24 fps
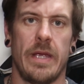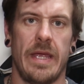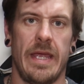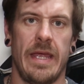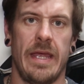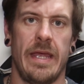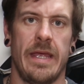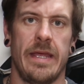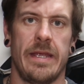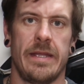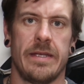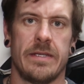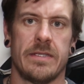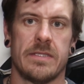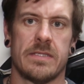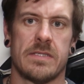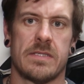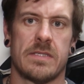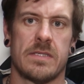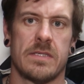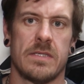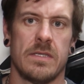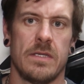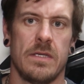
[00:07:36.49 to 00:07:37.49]

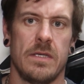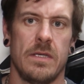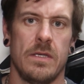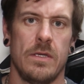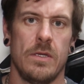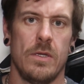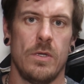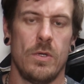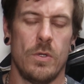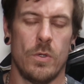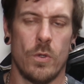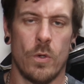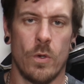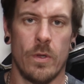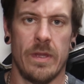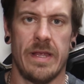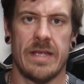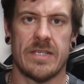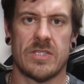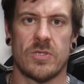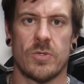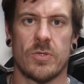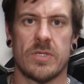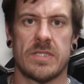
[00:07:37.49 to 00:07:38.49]
and all
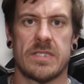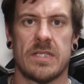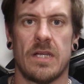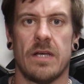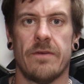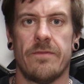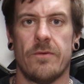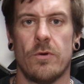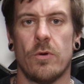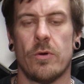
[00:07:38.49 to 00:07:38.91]
that sort of stuff.